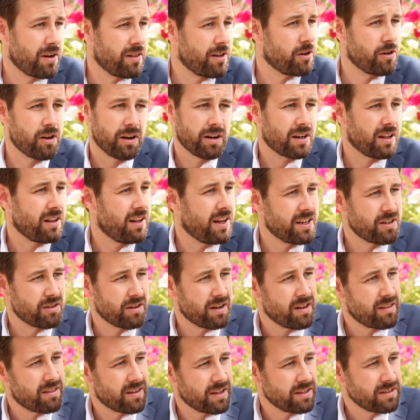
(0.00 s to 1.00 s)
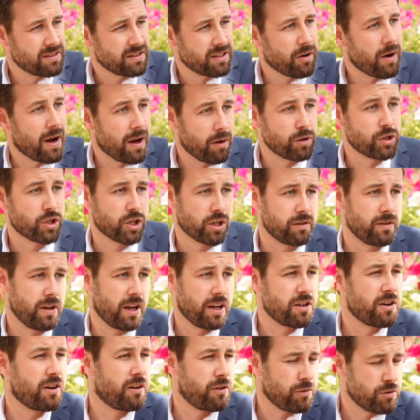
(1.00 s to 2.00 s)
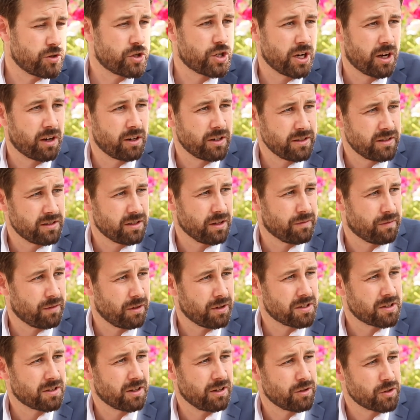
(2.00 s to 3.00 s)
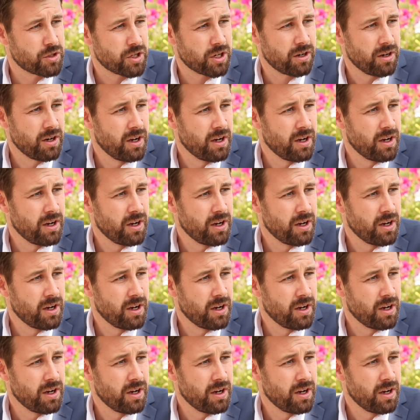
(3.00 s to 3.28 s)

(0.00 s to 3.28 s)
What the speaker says: They're not a client or anything, so I own shares, so full disclosure.